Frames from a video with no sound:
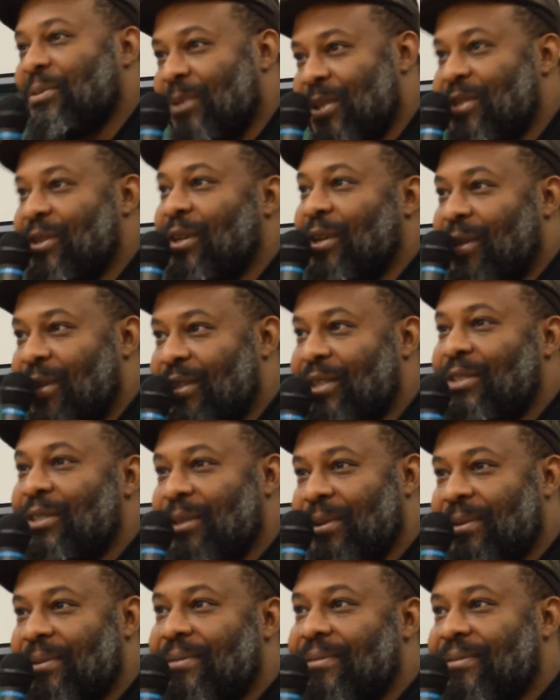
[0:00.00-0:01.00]
what you're going to
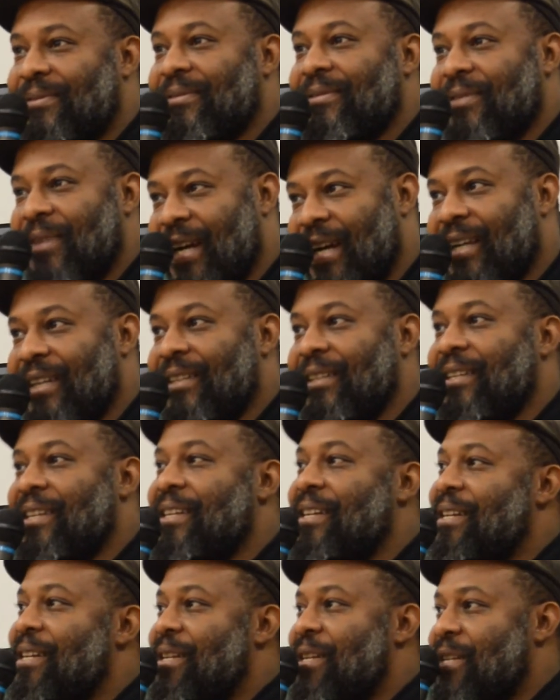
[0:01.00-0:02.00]
do, right?
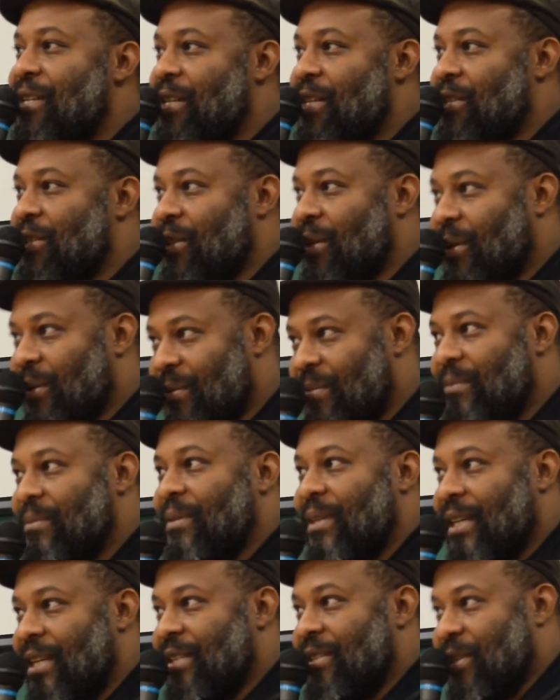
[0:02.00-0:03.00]
And so
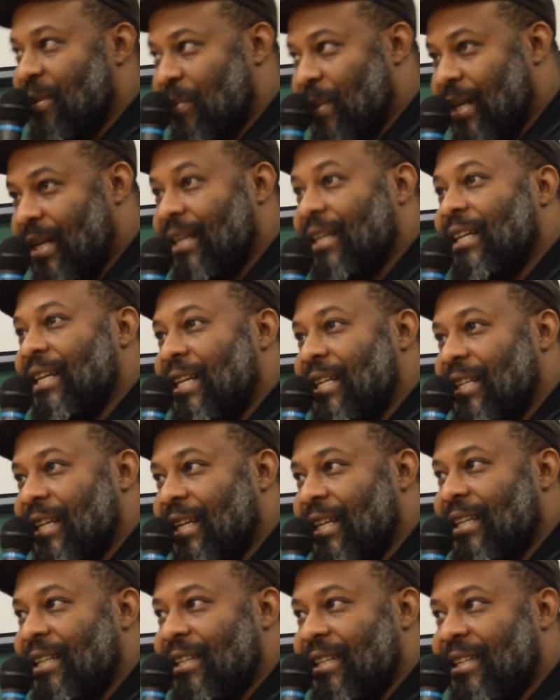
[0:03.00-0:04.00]
he submitted, he
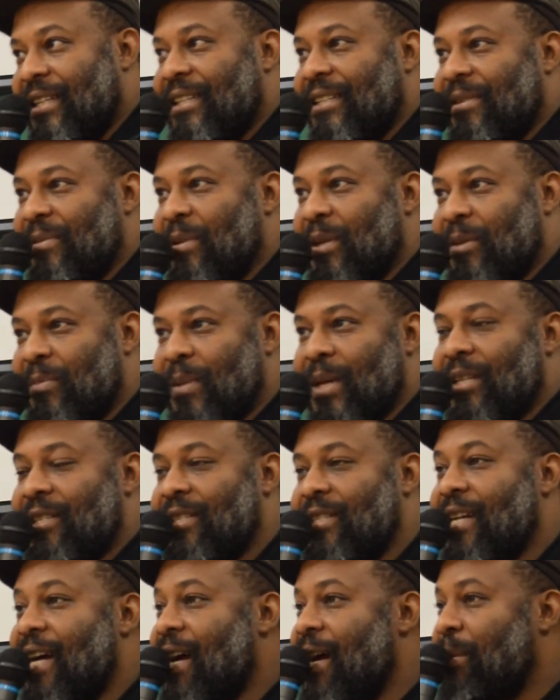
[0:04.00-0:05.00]
did his
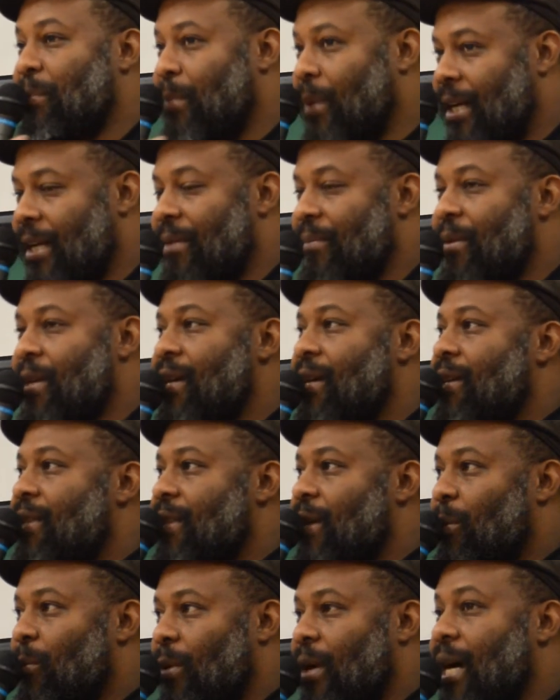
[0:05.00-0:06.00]
best job. But
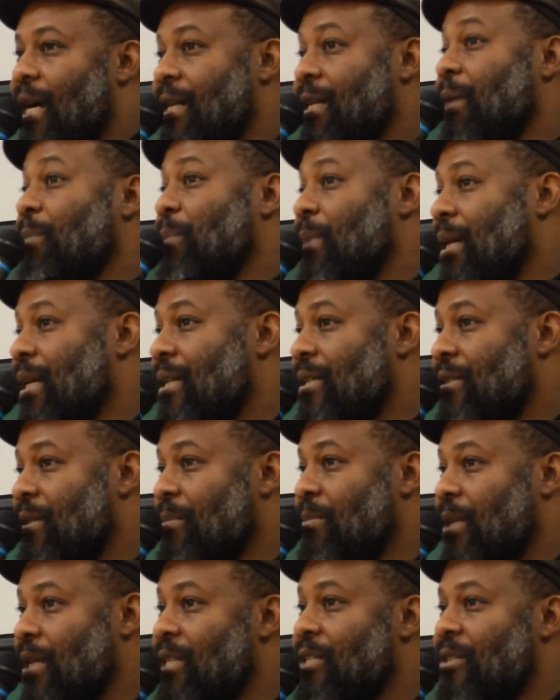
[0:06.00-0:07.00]
there wound up being
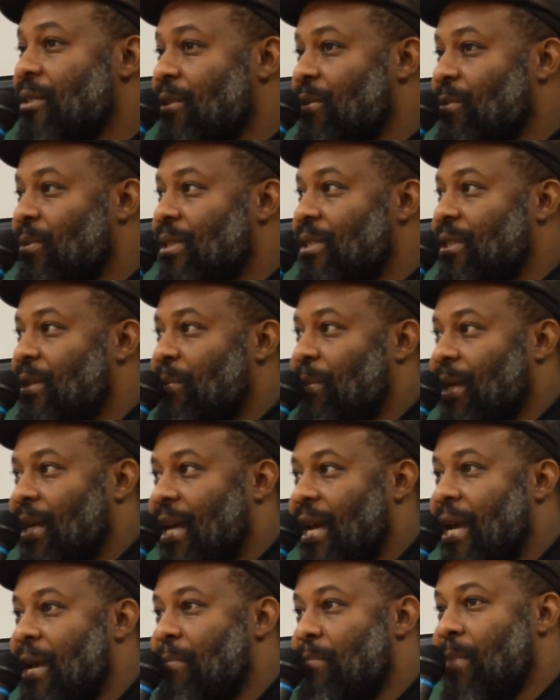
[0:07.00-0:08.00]
some tensions once he
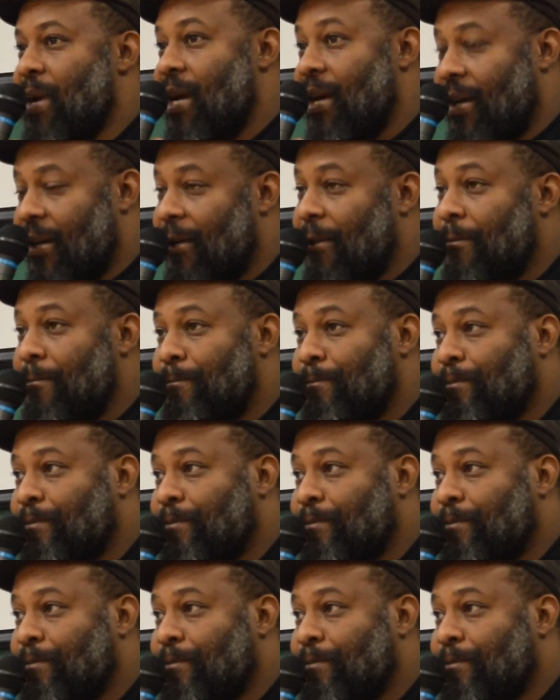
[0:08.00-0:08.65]
became mayor